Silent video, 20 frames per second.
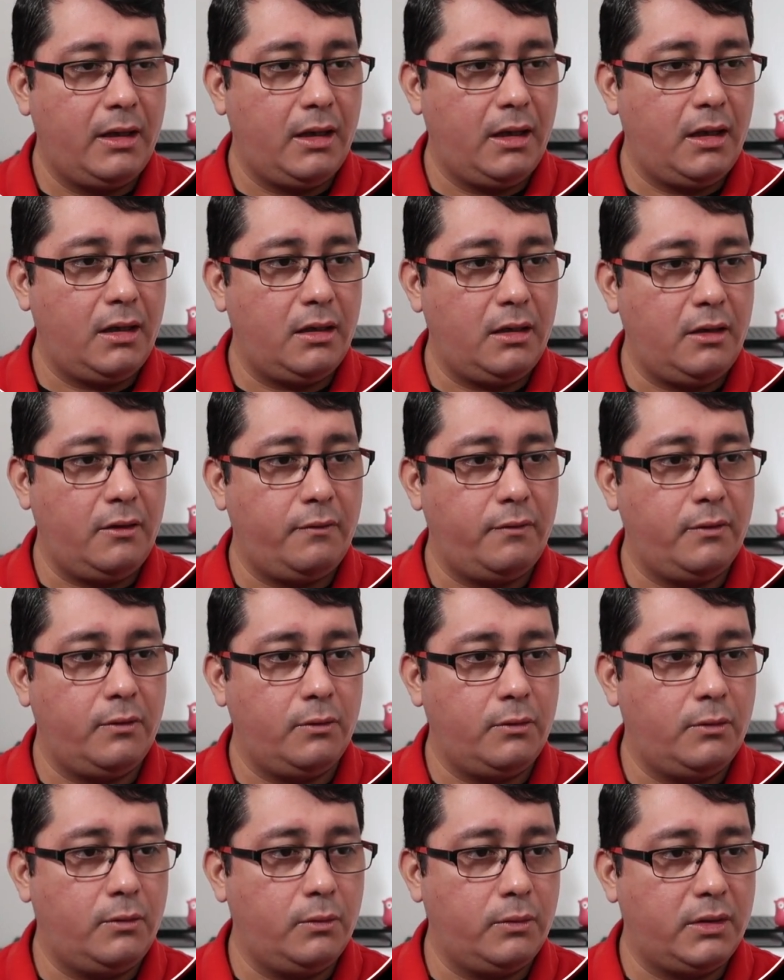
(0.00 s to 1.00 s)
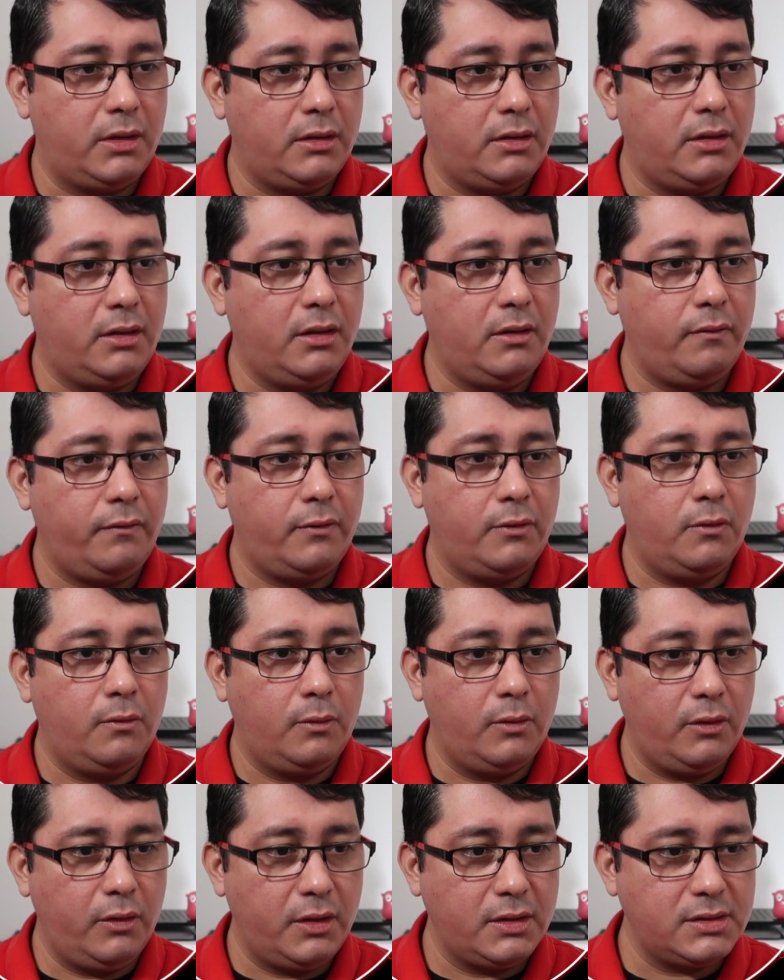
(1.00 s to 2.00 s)
And if you do the diff, you
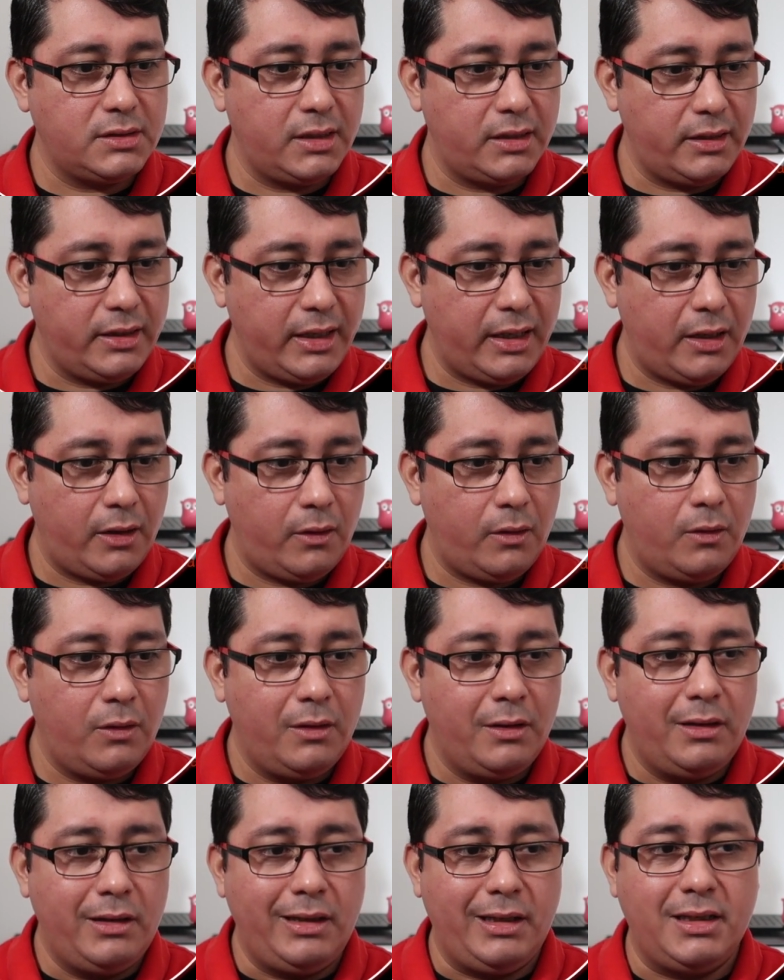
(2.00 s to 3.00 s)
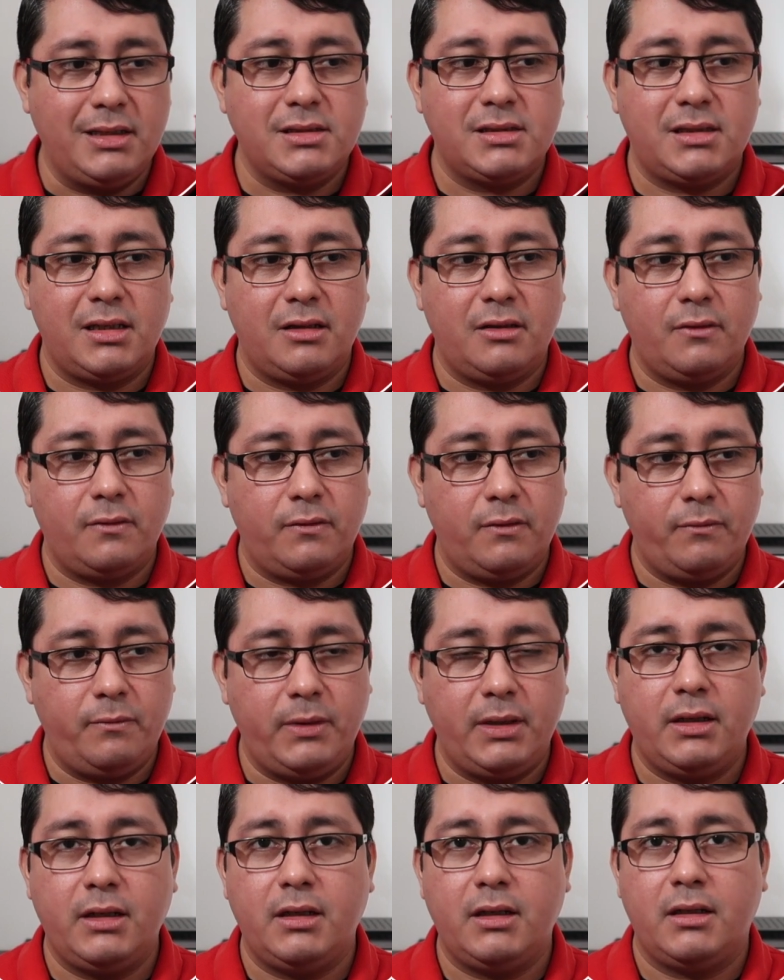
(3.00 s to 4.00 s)
will notice that now, instead of
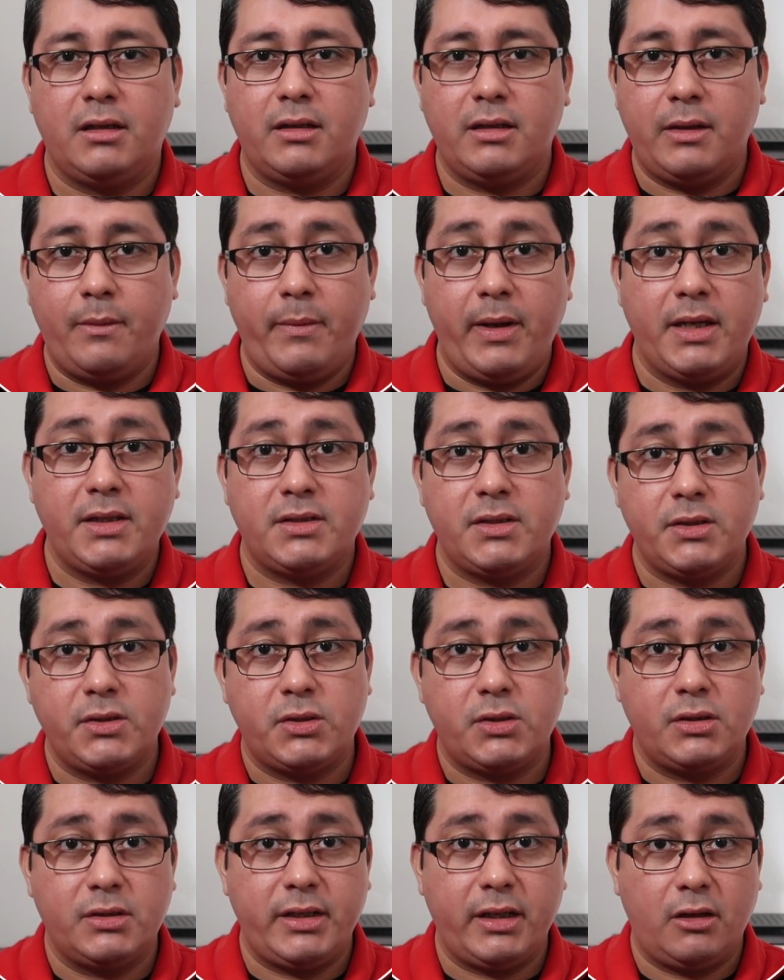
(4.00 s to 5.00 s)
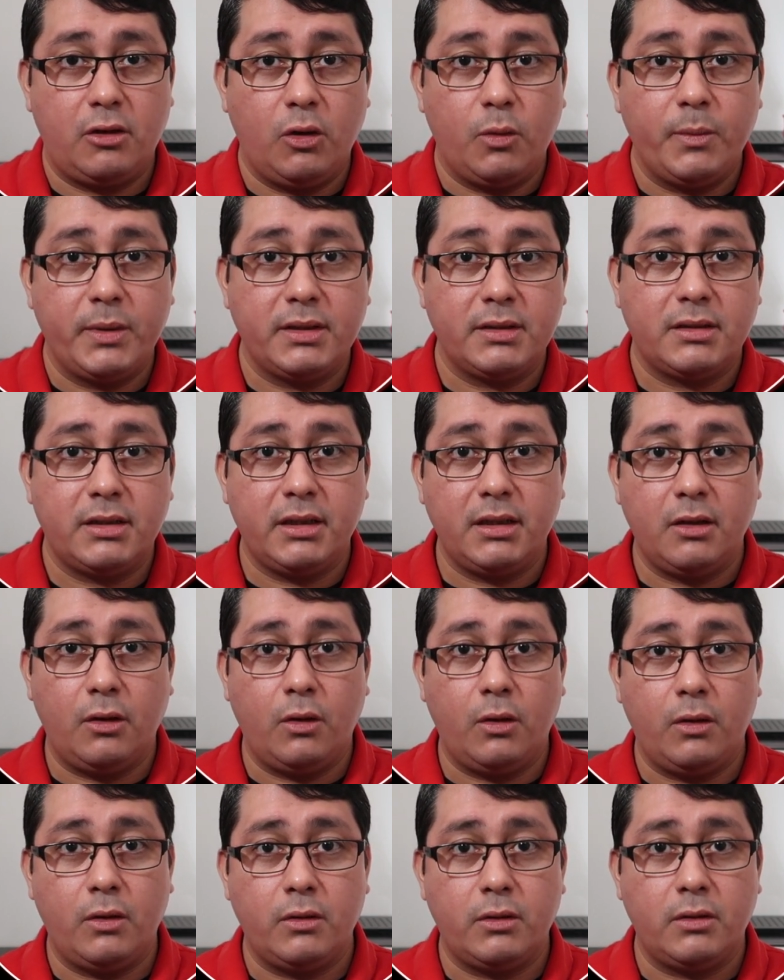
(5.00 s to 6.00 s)
being the message, the comment
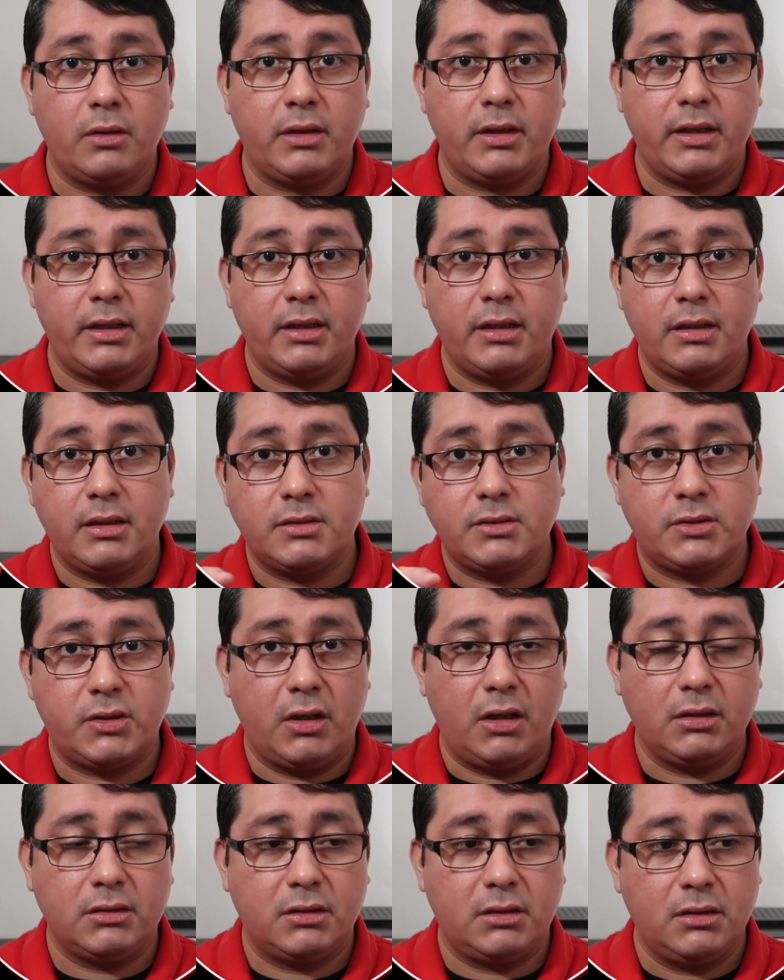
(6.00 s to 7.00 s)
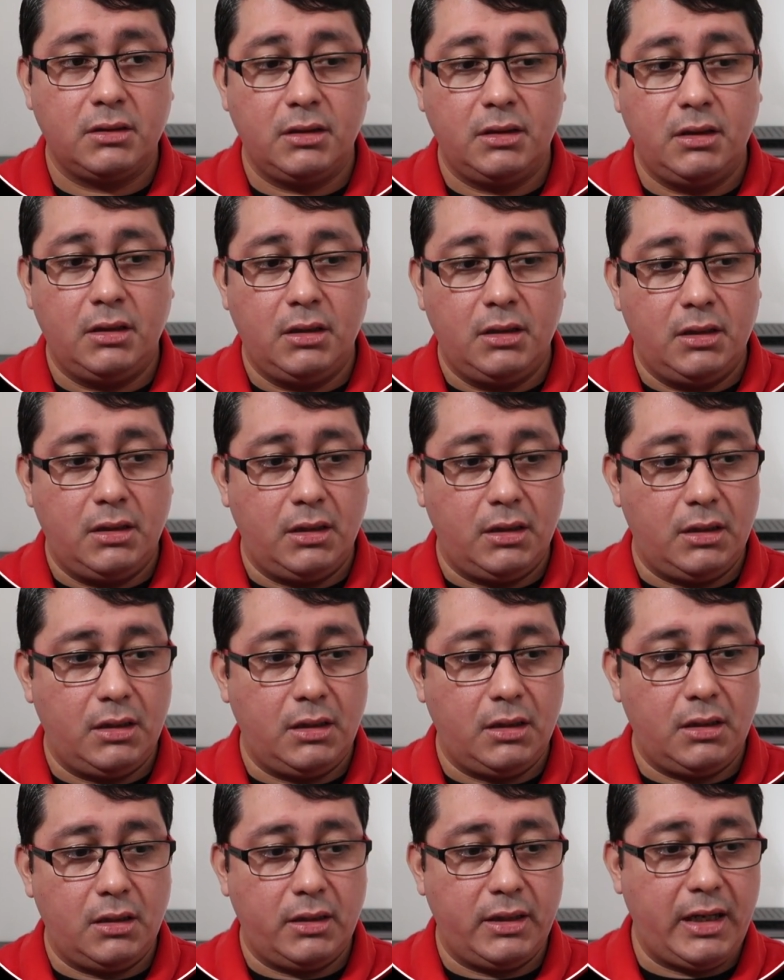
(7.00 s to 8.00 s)
on the struct,
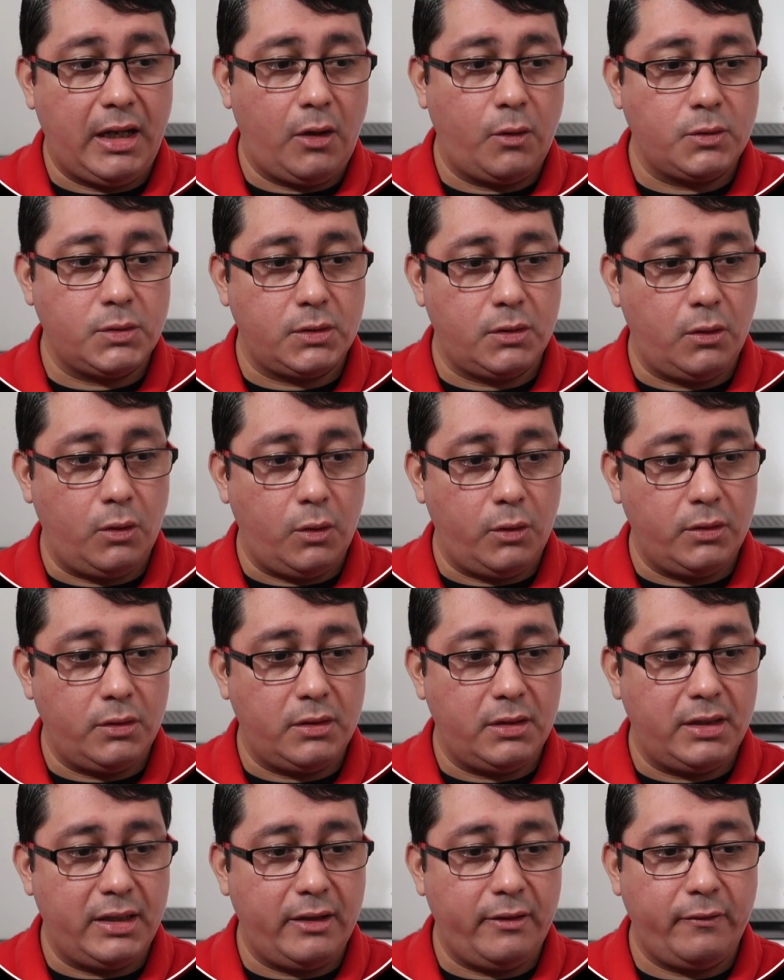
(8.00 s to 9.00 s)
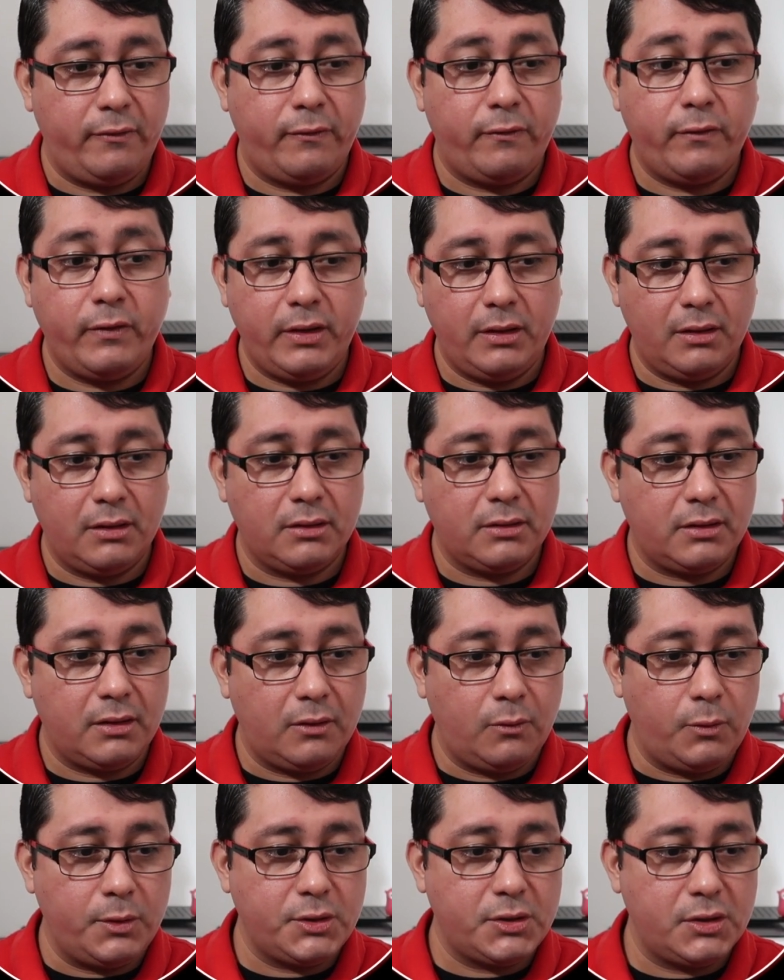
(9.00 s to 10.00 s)
uh, now it's on the field,
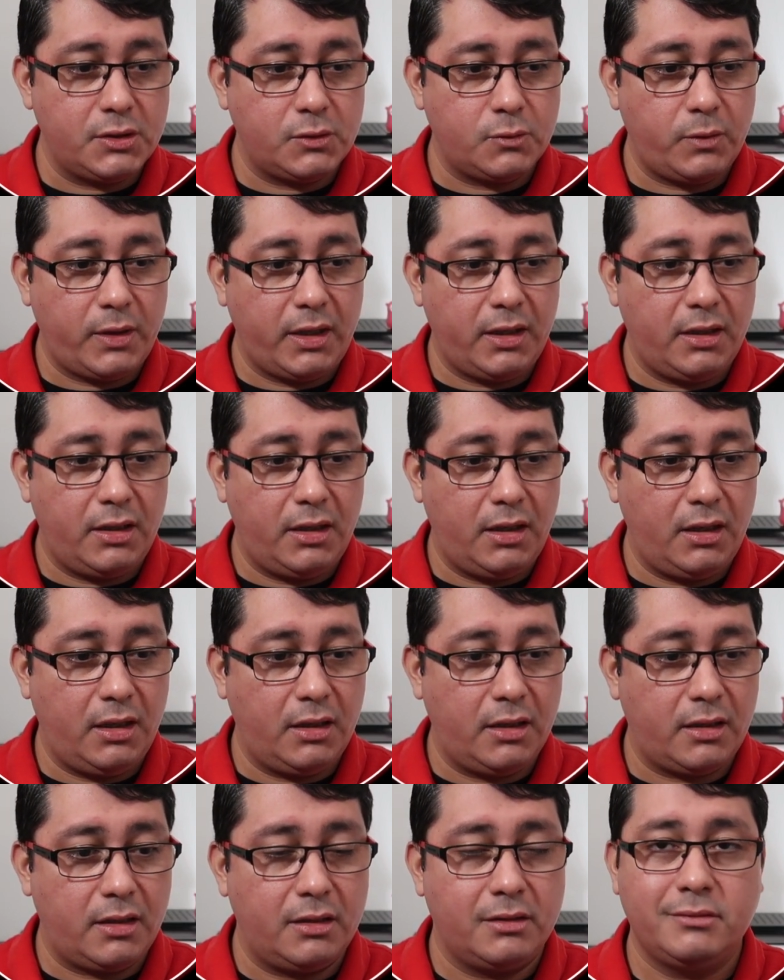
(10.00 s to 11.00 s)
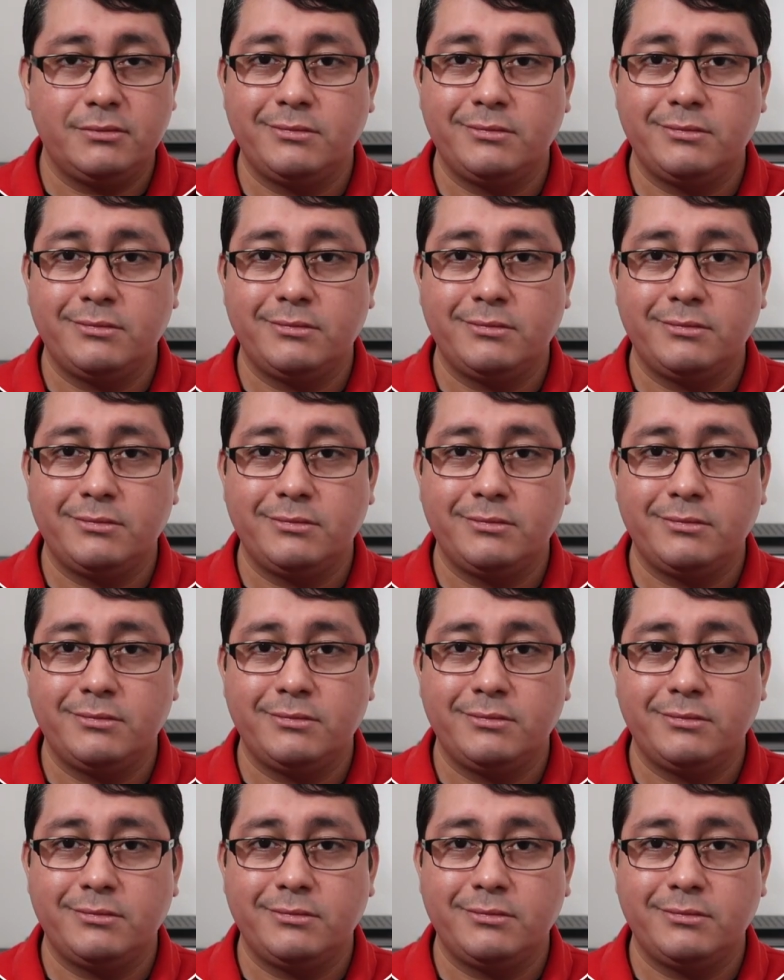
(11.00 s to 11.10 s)
which is right here.